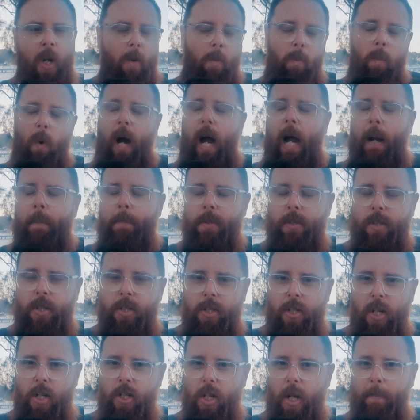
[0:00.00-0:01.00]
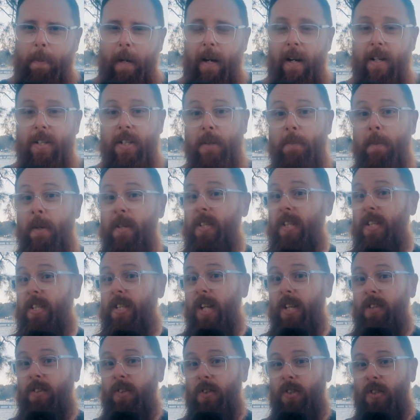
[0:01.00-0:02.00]
What happens to Sergio Perez, the most
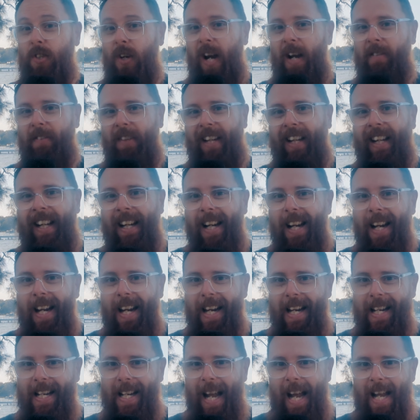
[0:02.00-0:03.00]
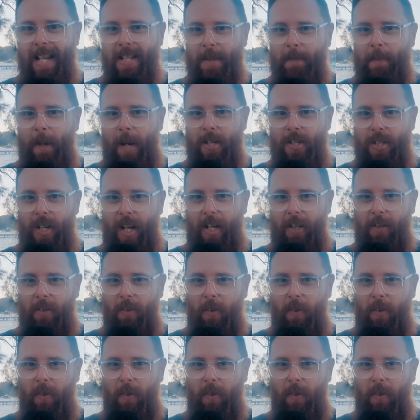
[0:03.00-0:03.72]
successful driver in Azerbaijan